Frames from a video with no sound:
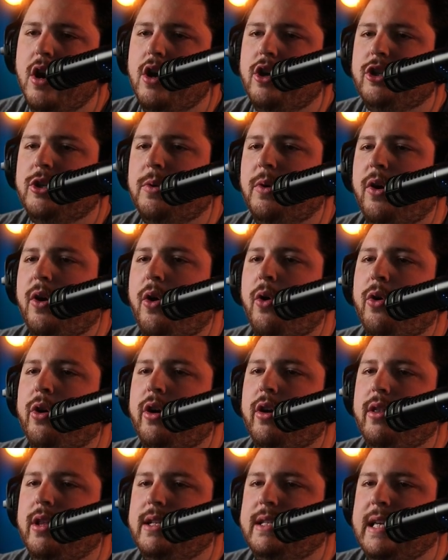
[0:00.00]
So we'll
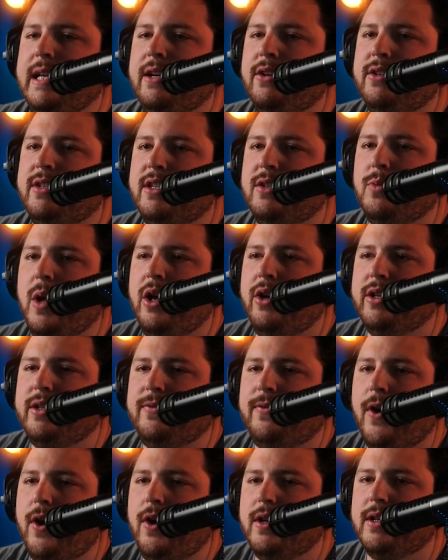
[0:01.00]
order the tiers as well, as
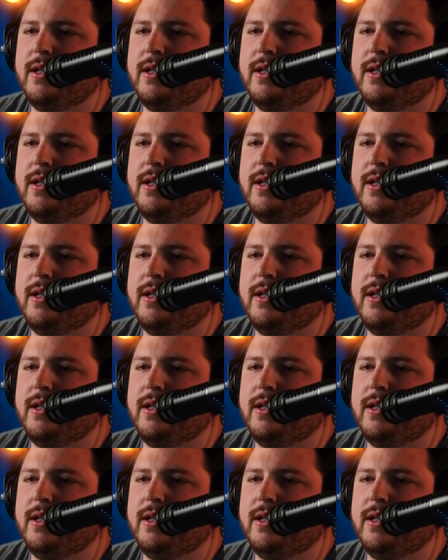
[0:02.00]
far as